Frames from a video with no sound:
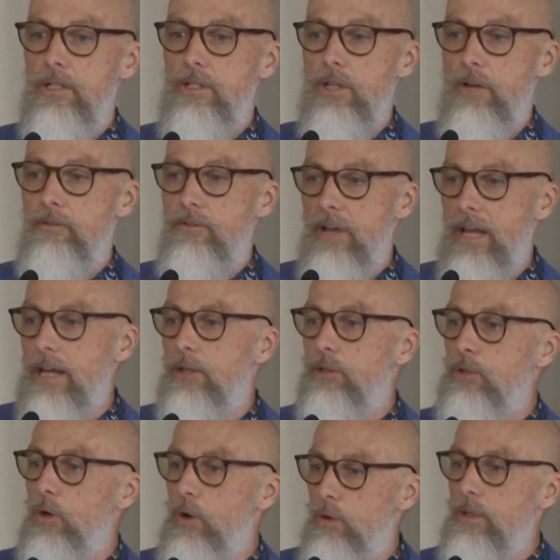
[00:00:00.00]
is
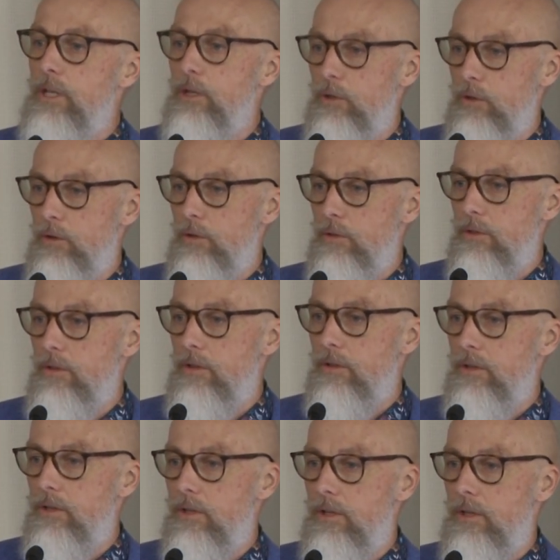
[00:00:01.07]
found on the earth,
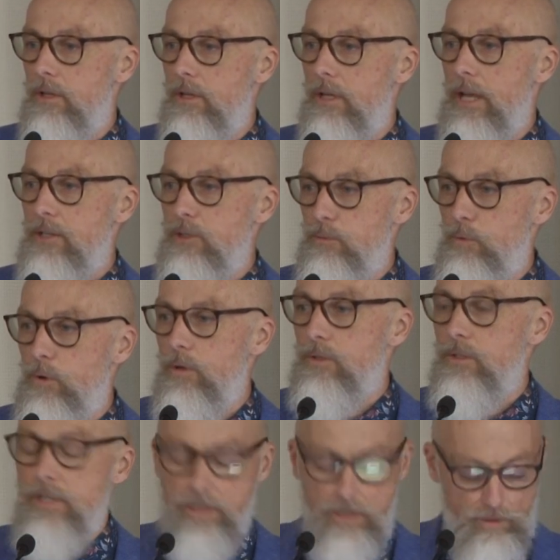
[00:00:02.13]
as it
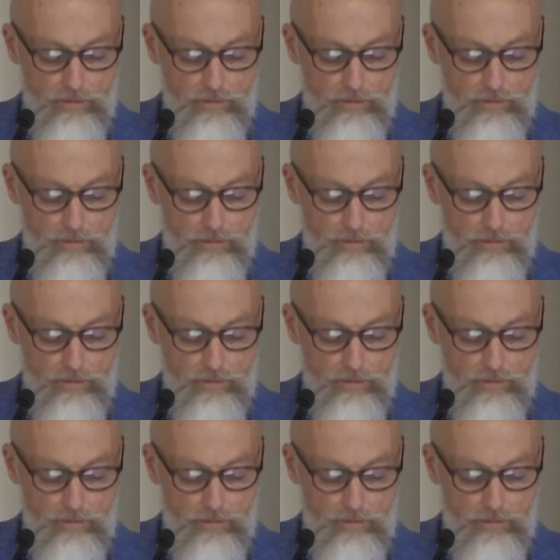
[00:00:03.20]
was in